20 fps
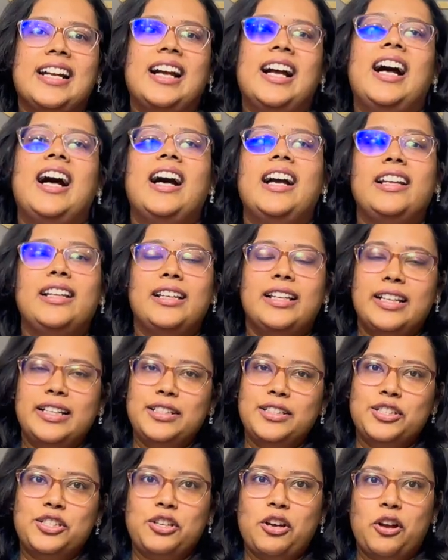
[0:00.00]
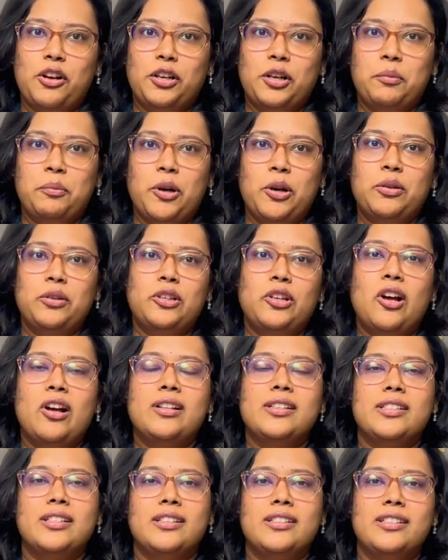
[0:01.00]
Hi, let's talk about
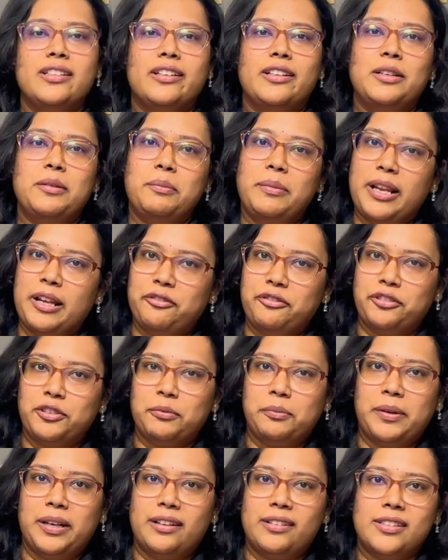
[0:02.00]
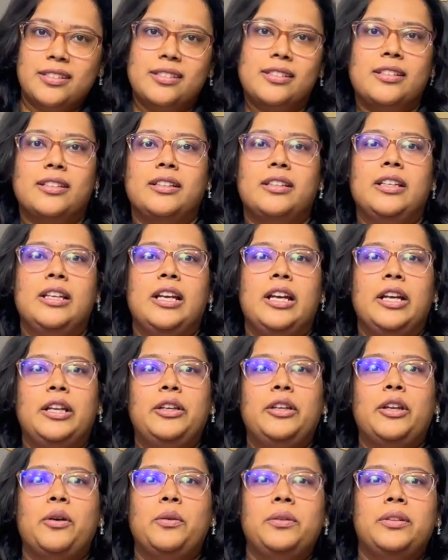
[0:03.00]
non-surgical blepharoplasty.
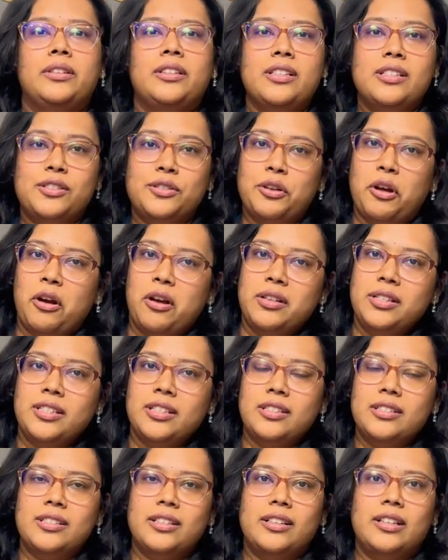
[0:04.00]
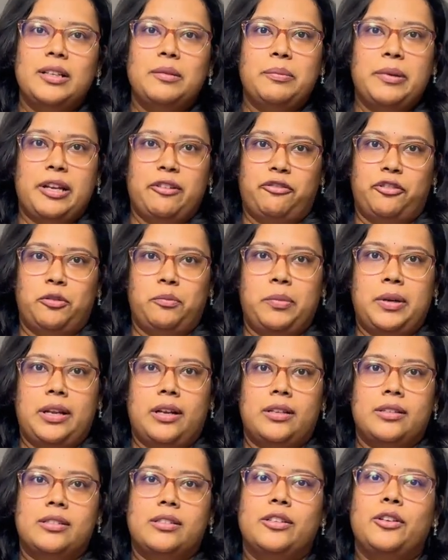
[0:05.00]
Now, this non-surgical
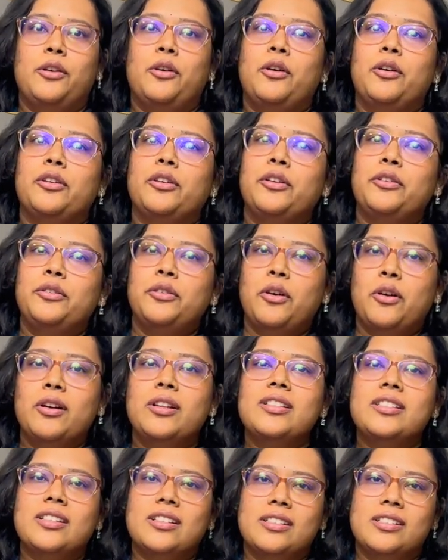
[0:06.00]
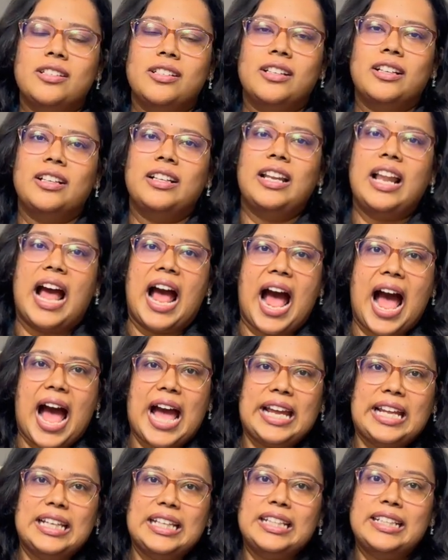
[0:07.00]
blepharoplasty or a non-surgical
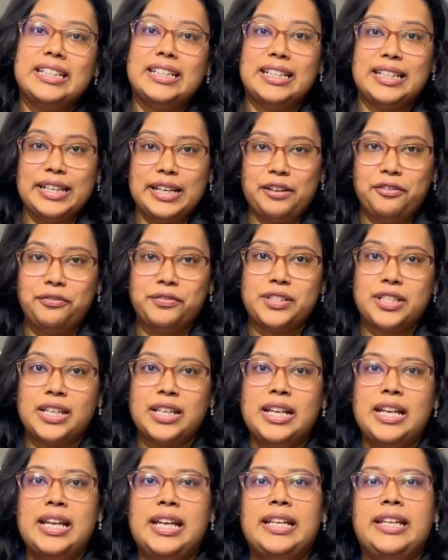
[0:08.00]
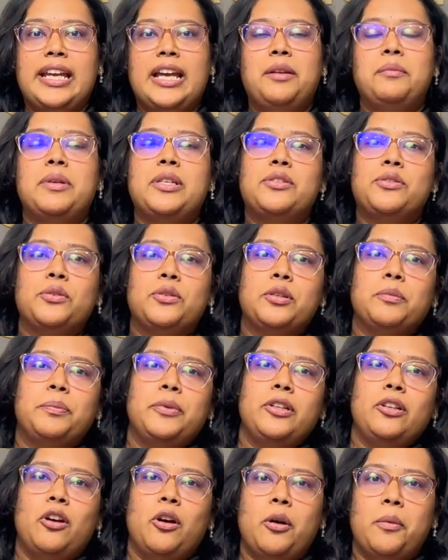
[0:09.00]
eyelid lift can be
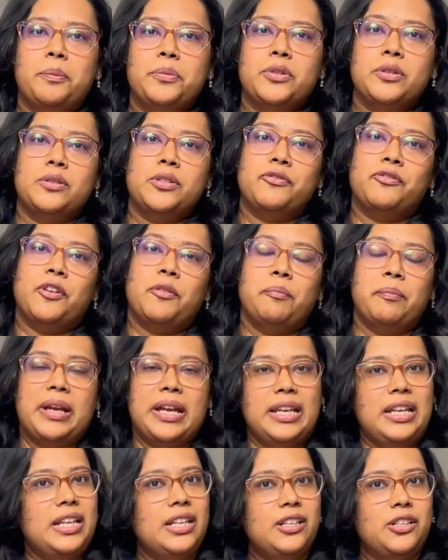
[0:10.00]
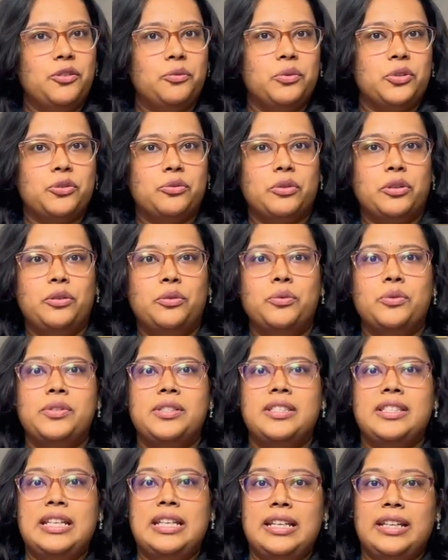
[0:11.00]
suitable options for many individuals who are
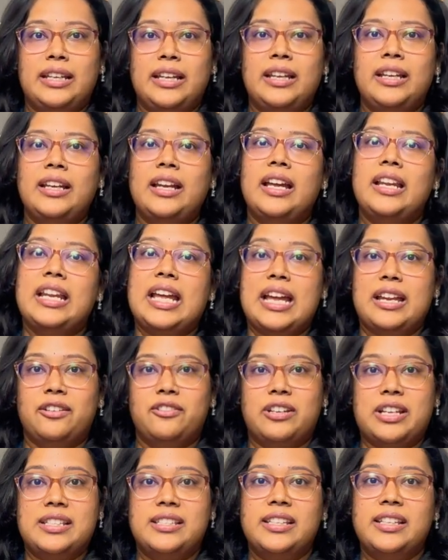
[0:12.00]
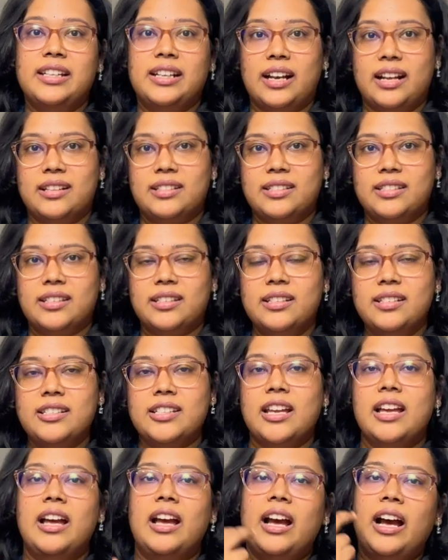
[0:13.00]
seeking and addressing concerns
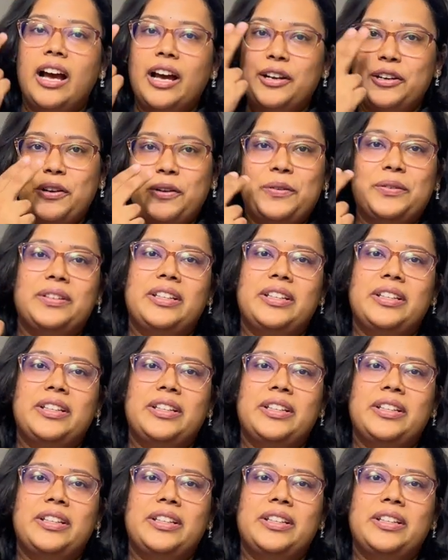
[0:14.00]
around